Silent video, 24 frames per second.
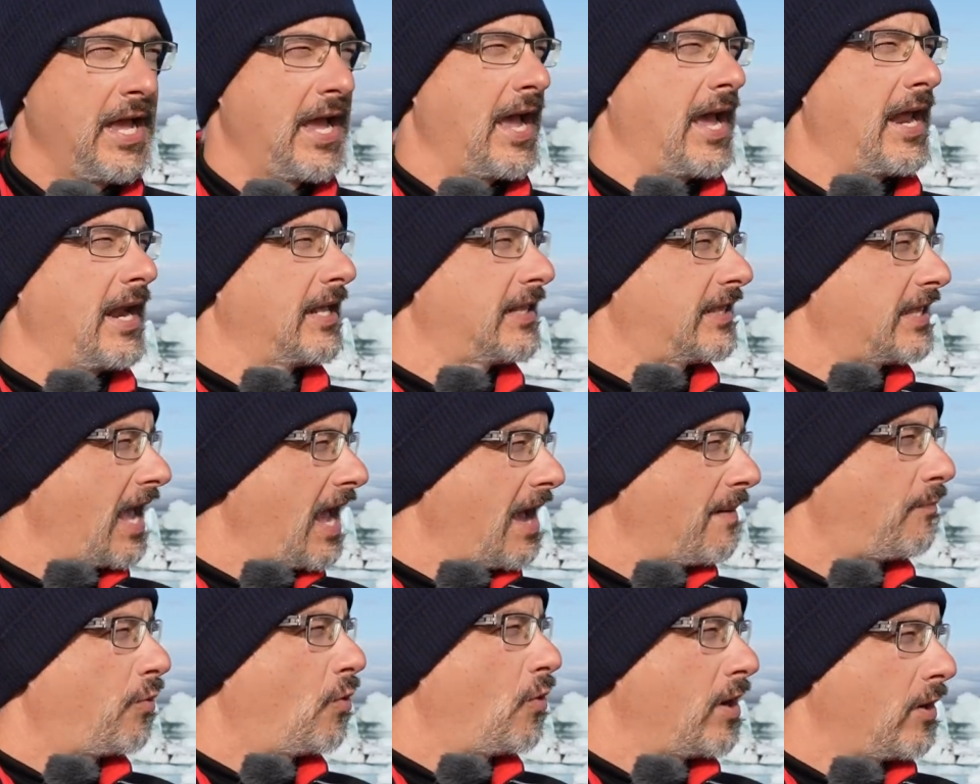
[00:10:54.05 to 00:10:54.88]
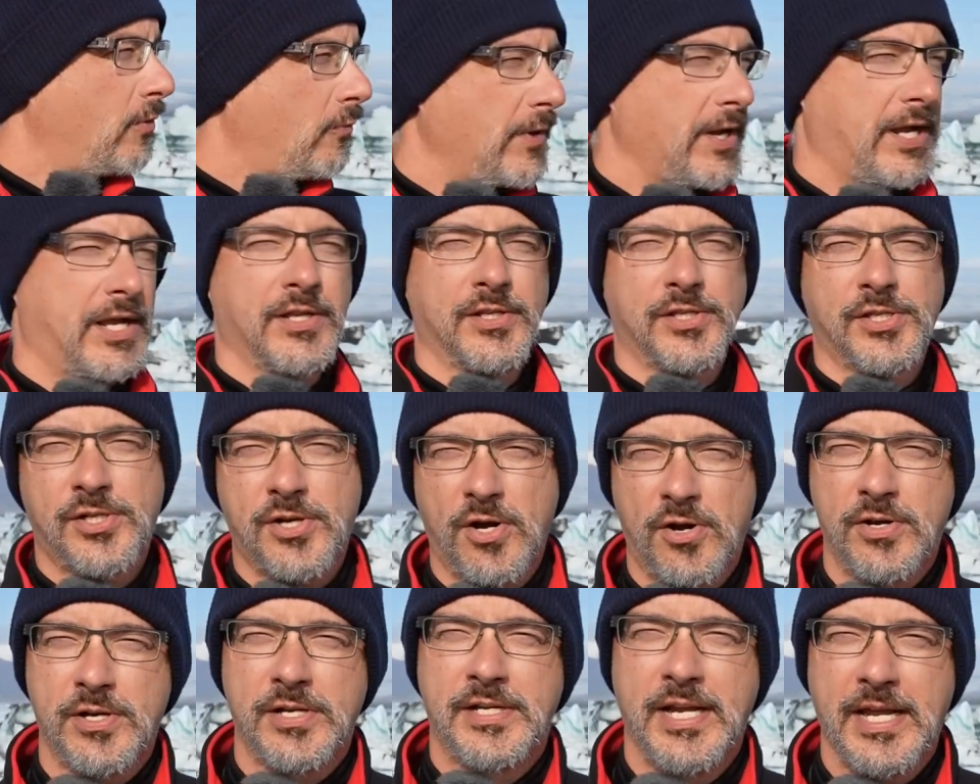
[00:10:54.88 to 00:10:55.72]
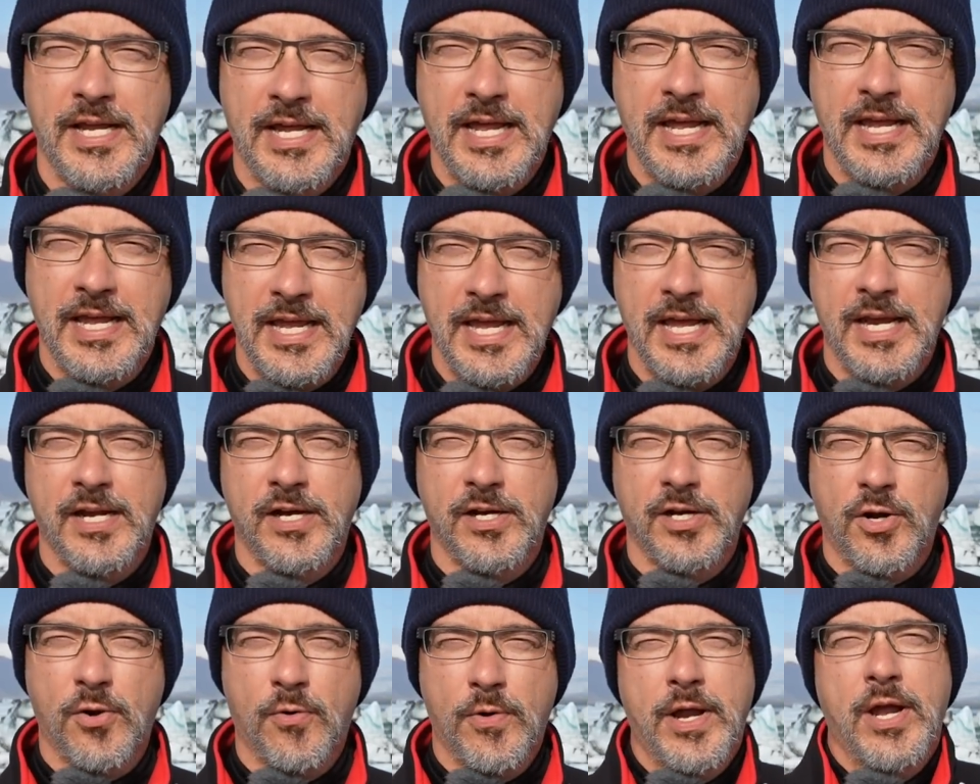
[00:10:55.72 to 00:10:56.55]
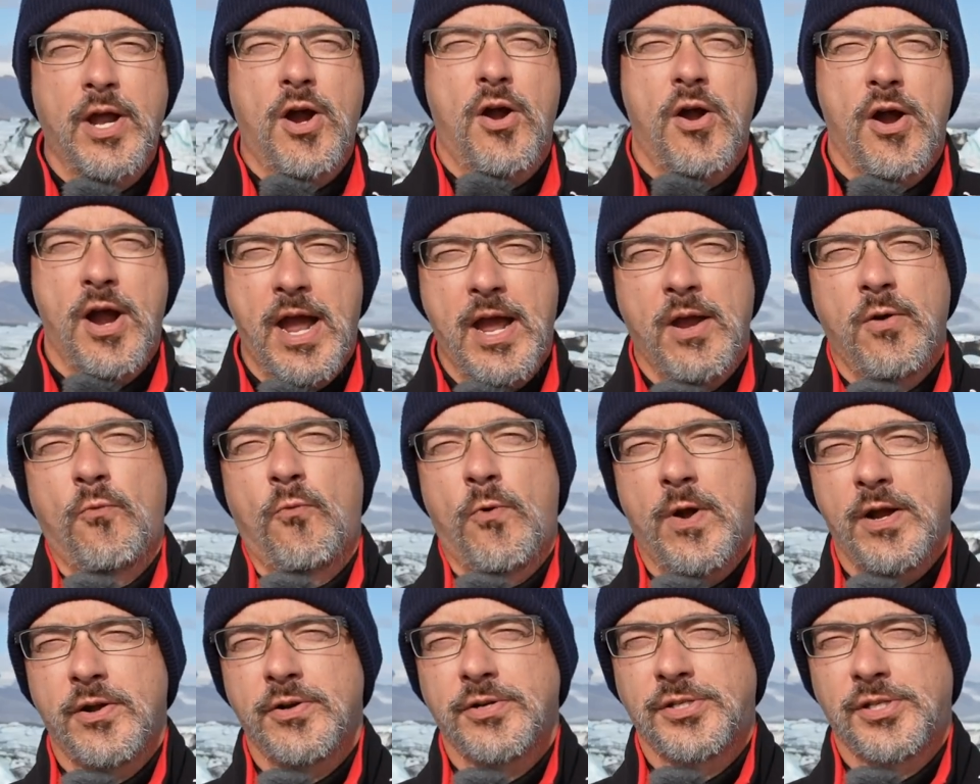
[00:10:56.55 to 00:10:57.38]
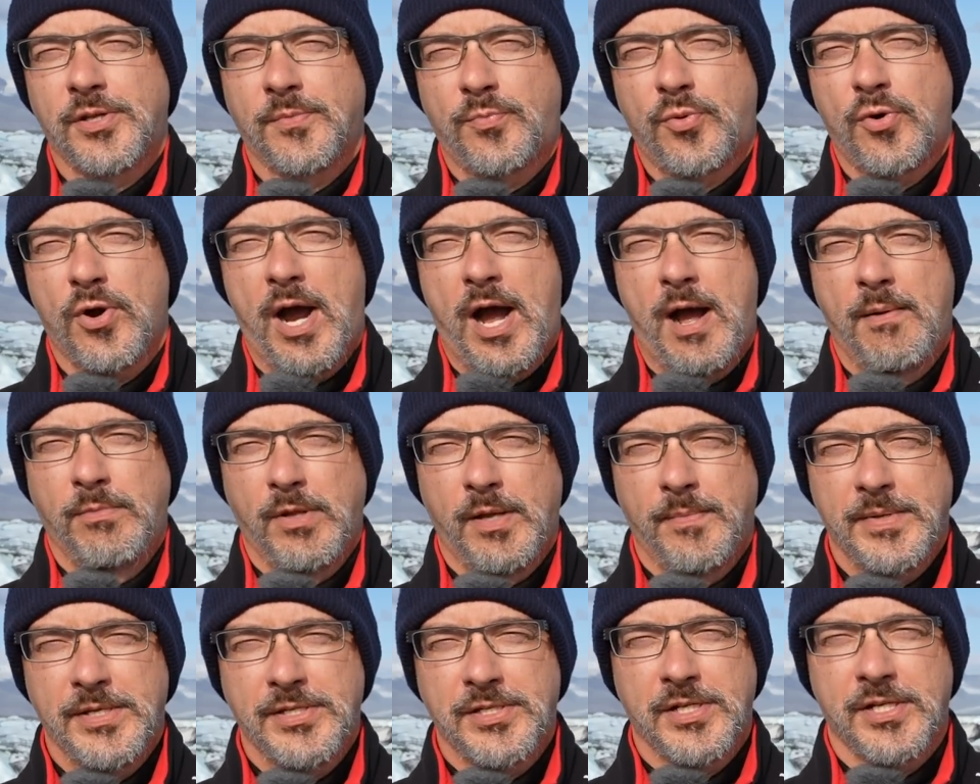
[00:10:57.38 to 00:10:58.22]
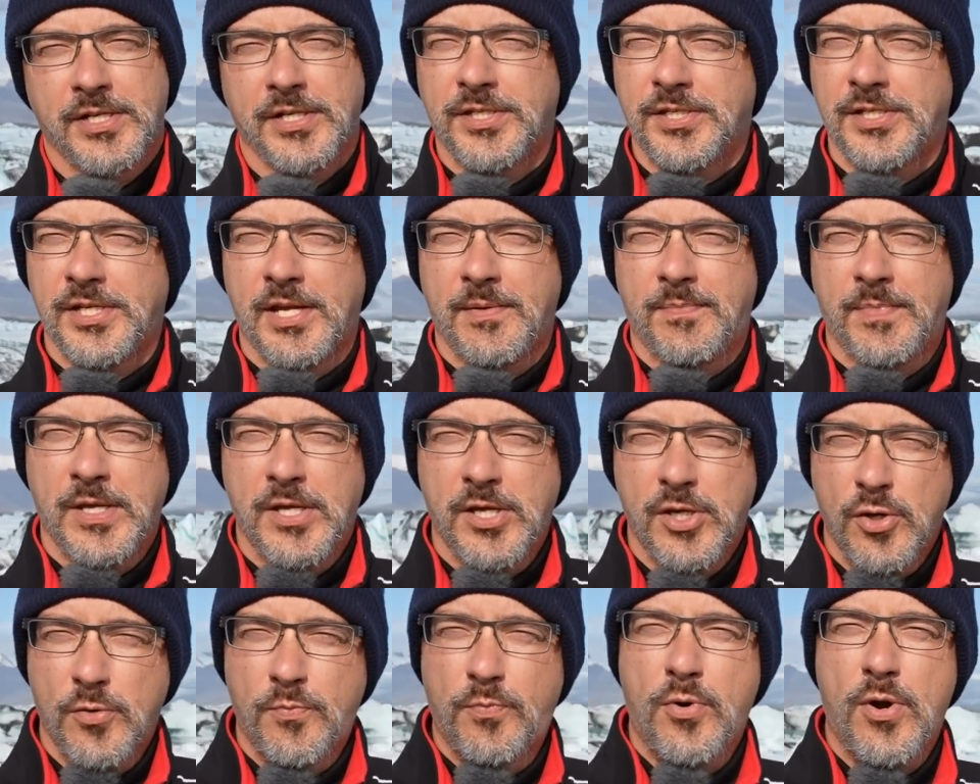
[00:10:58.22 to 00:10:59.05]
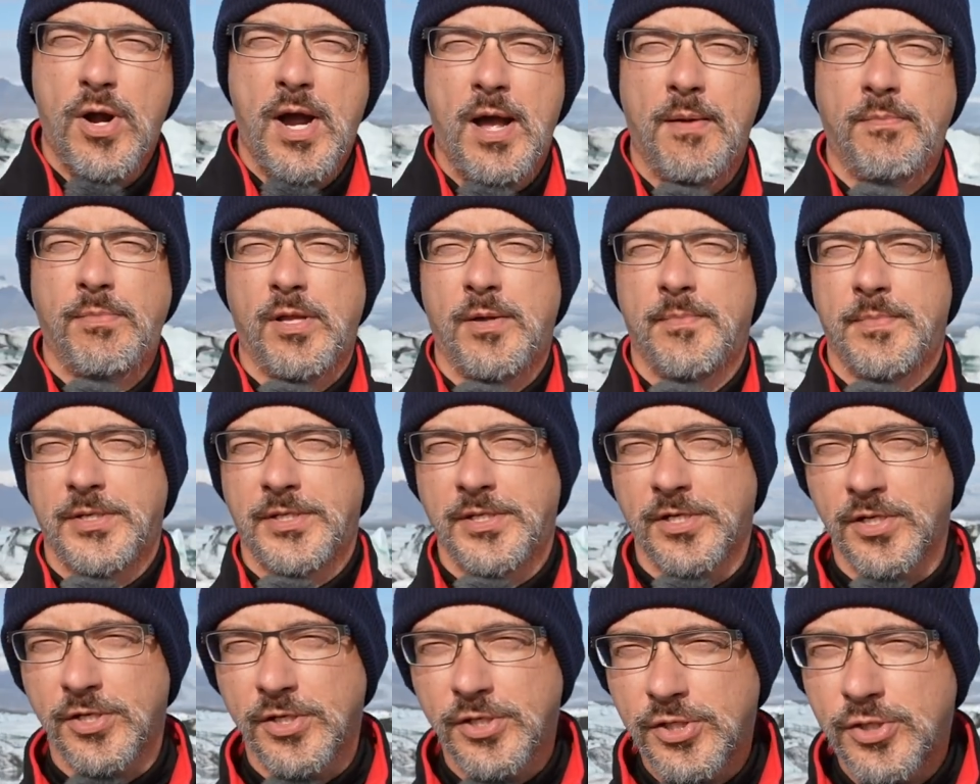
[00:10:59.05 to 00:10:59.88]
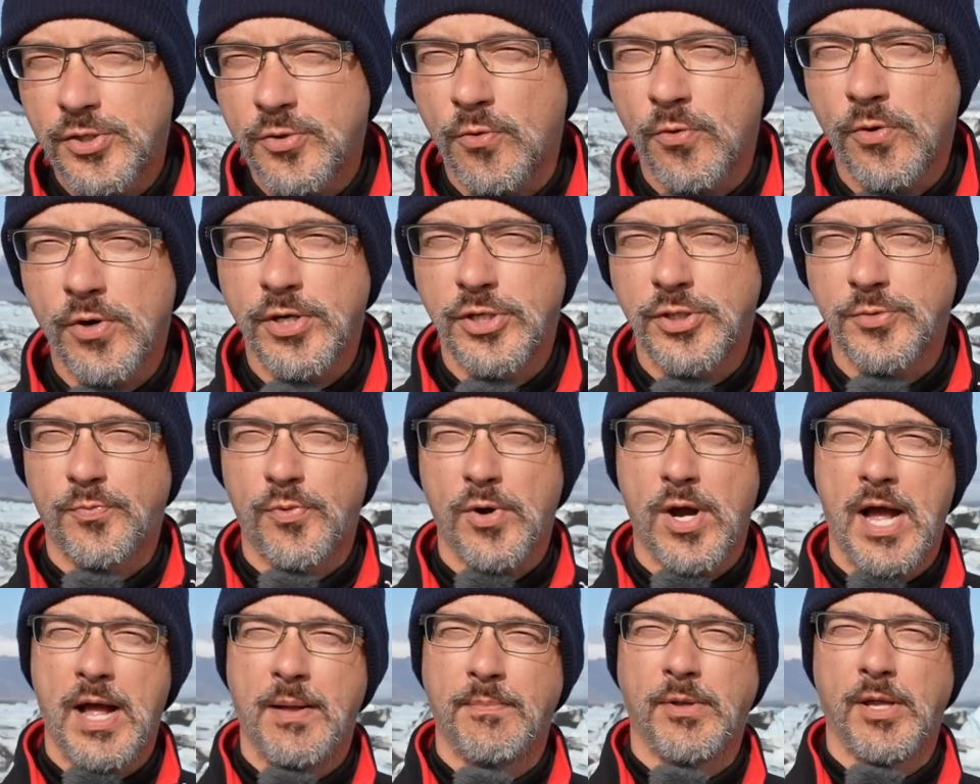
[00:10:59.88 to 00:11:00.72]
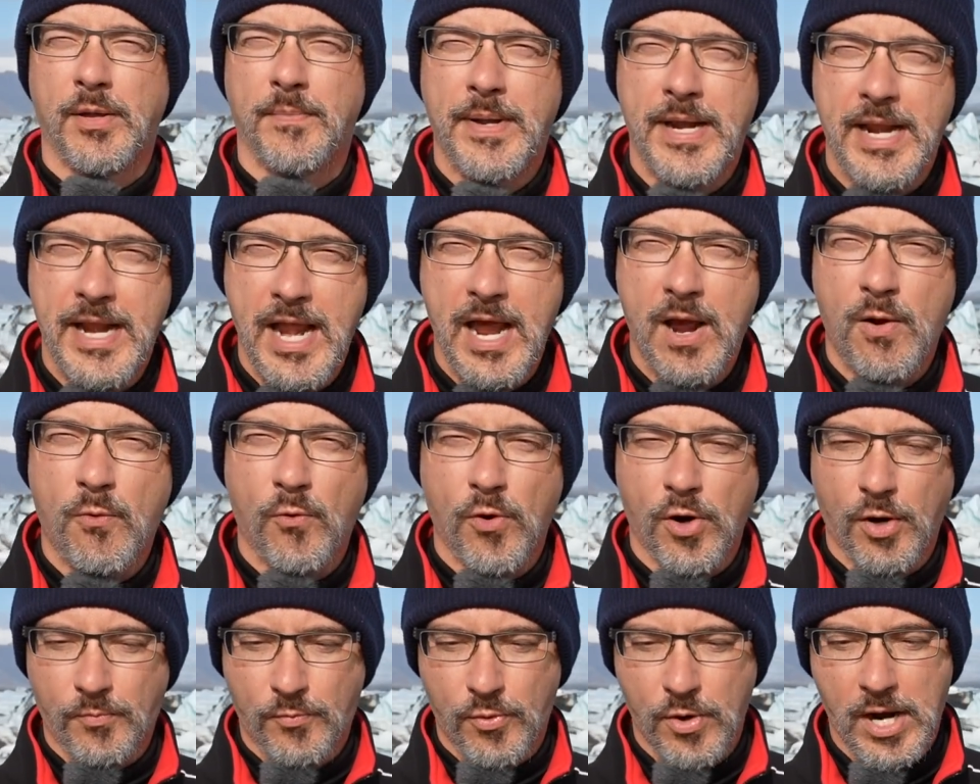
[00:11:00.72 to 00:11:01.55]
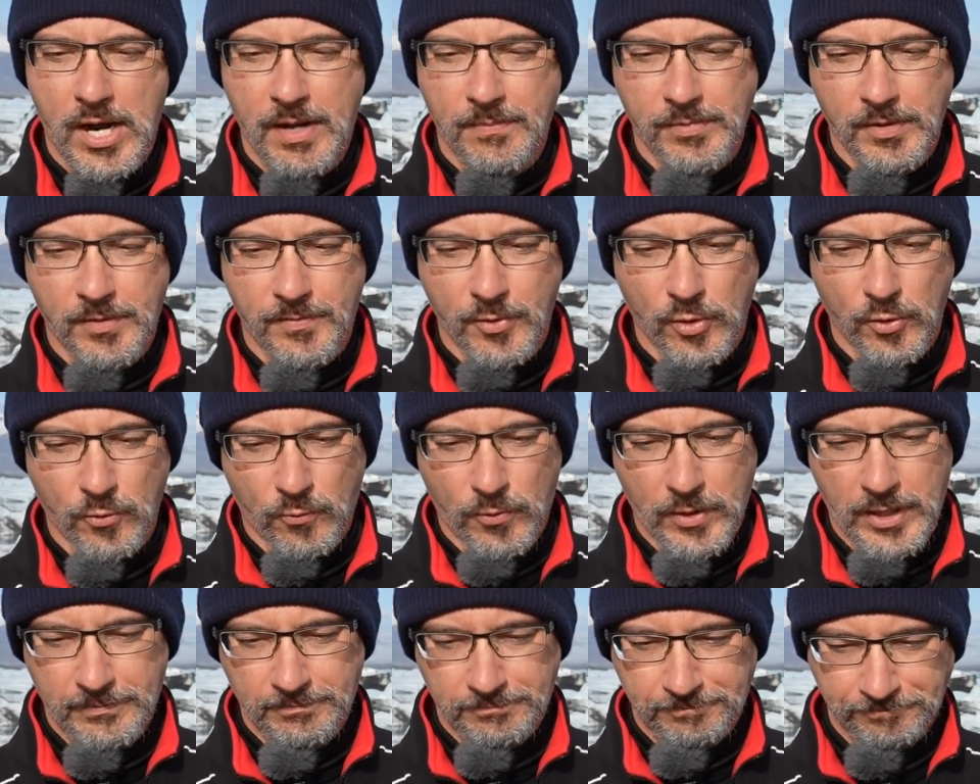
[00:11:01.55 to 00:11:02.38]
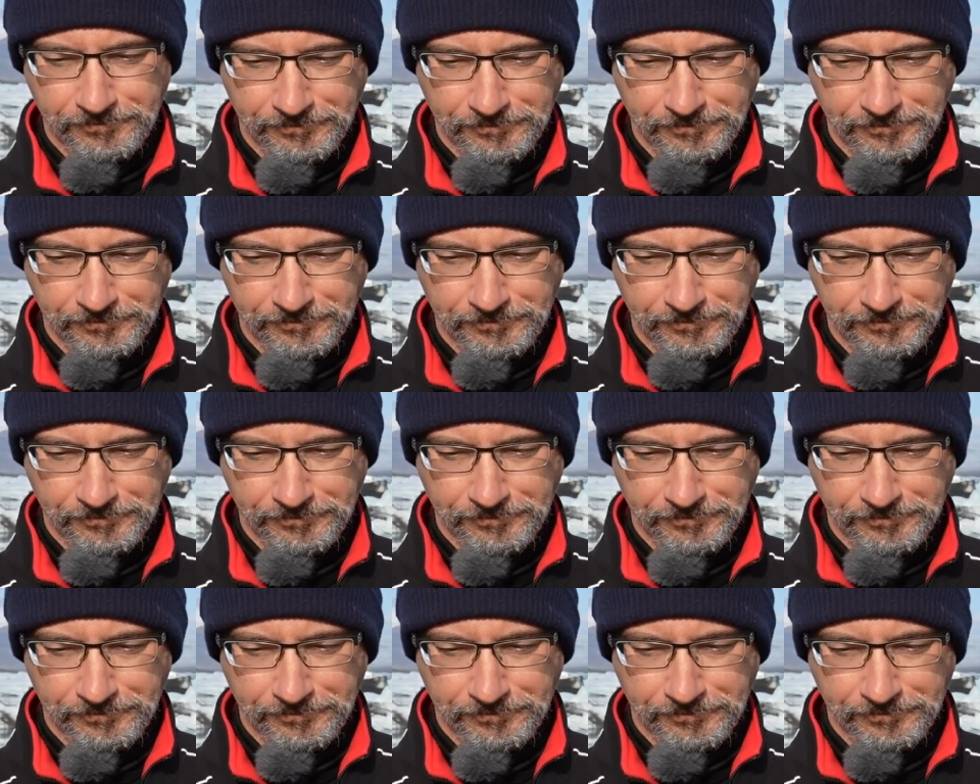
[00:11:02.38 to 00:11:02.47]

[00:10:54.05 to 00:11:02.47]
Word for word: And at that point, we can start digging in and going, all right, where's the problem? Is it a C P U problem? Is it a storage problem, a network problem, or what?